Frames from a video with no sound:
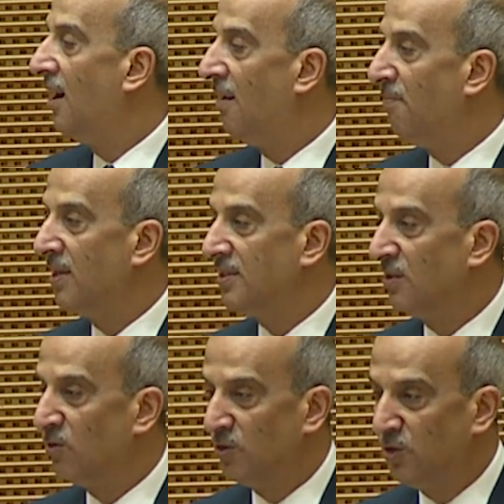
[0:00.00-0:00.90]

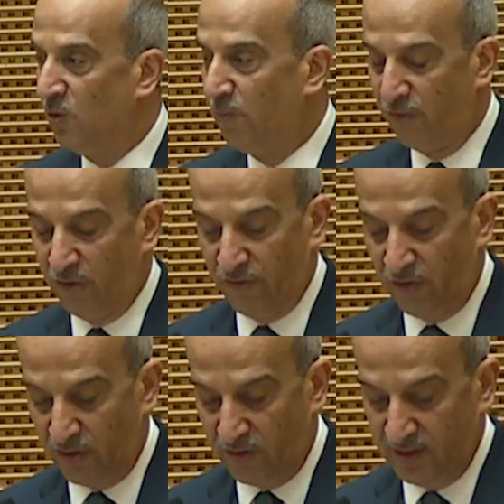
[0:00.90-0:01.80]
Ambassador Diop,
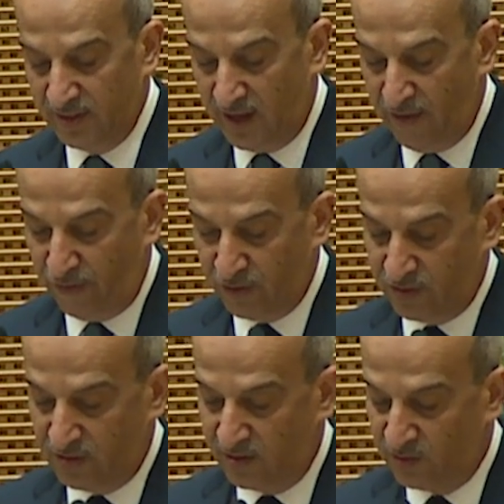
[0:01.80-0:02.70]
for his
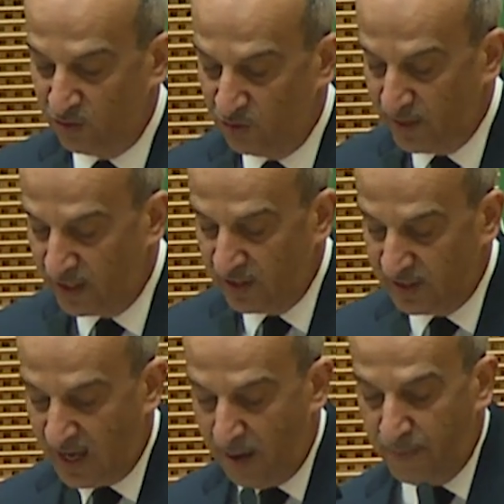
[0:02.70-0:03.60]
efforts to make
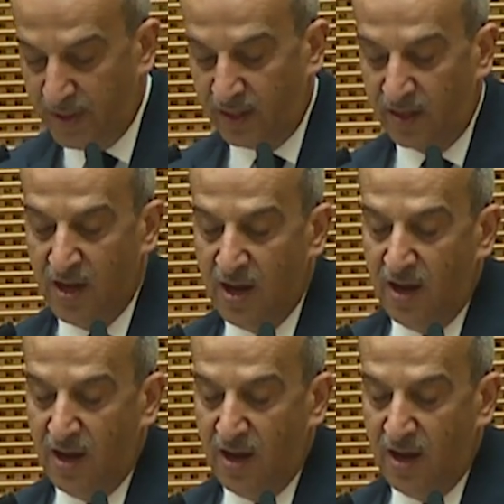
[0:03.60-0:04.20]
this happening.